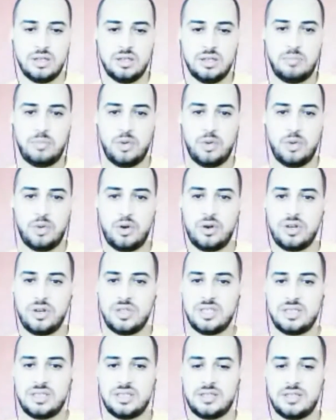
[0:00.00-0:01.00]
The perks
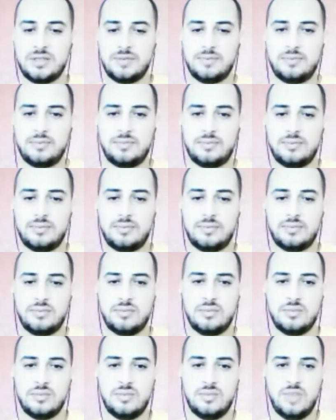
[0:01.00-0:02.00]
is,
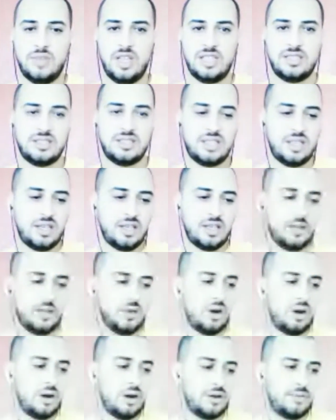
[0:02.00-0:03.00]
let's say
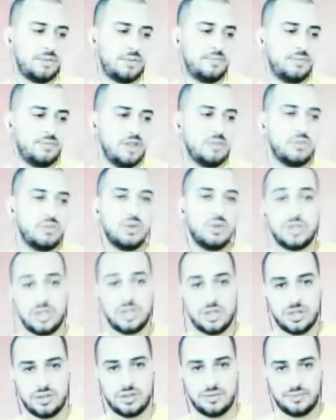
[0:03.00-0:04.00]
you are a
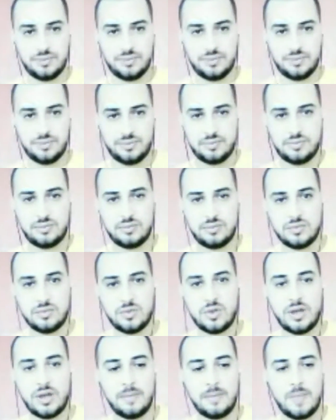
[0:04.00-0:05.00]
musician,
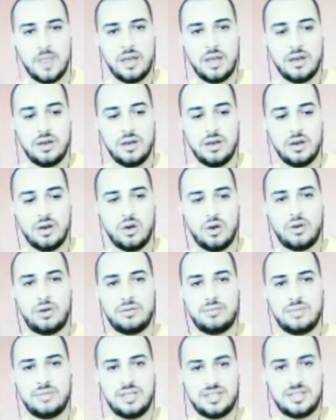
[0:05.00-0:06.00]
okay,
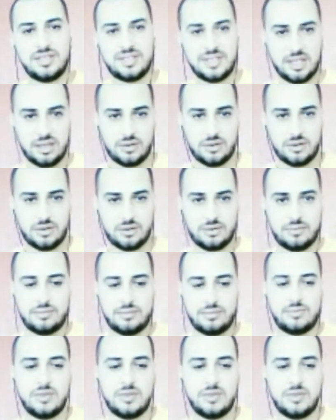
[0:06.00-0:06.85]
or a singer.